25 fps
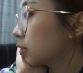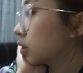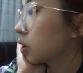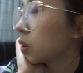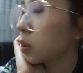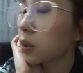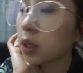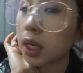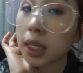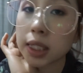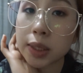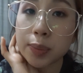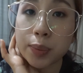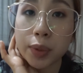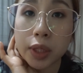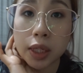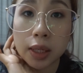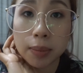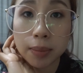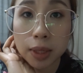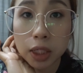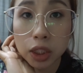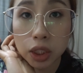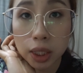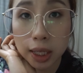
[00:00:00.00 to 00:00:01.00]
So that's
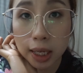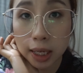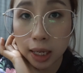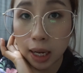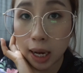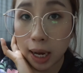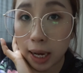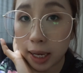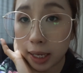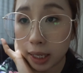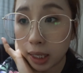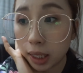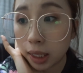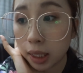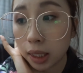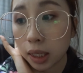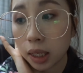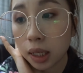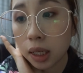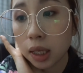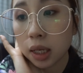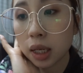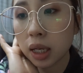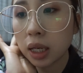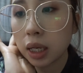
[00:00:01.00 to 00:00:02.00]
pretty much it.
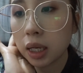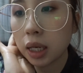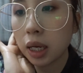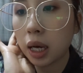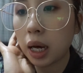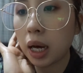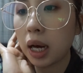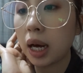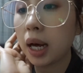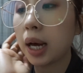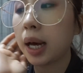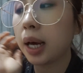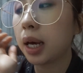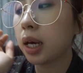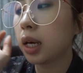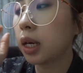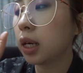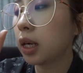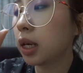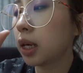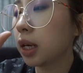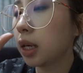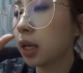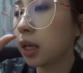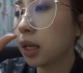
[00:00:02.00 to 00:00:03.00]

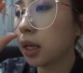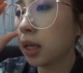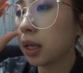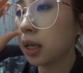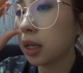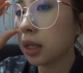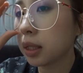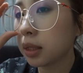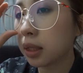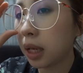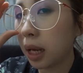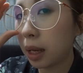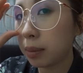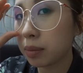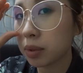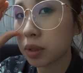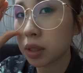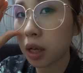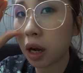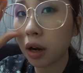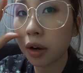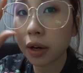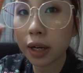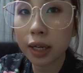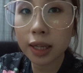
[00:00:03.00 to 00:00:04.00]
I'm
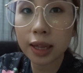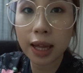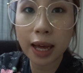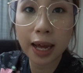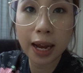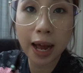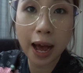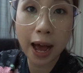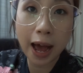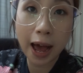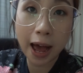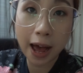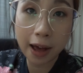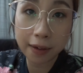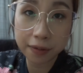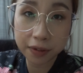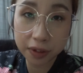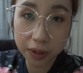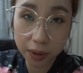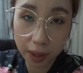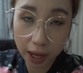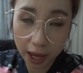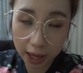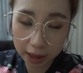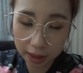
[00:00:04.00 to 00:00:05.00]
sorry that I have
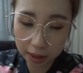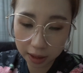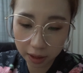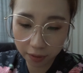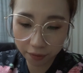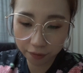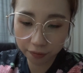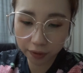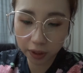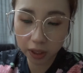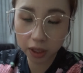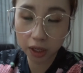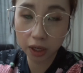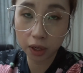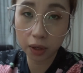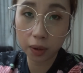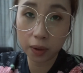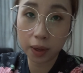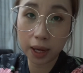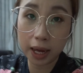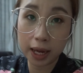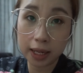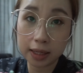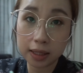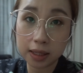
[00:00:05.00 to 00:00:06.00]
to end the
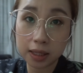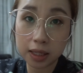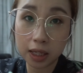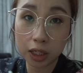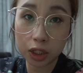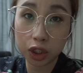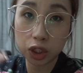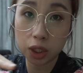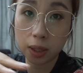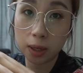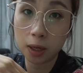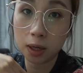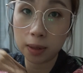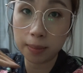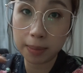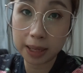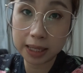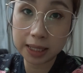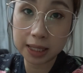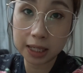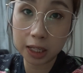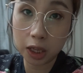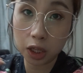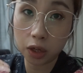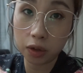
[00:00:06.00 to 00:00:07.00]
video at such a
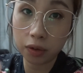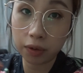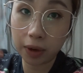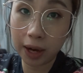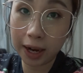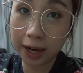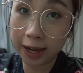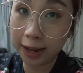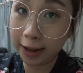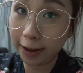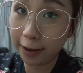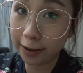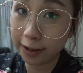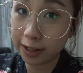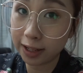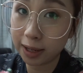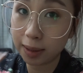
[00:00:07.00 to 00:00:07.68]
messy look right here.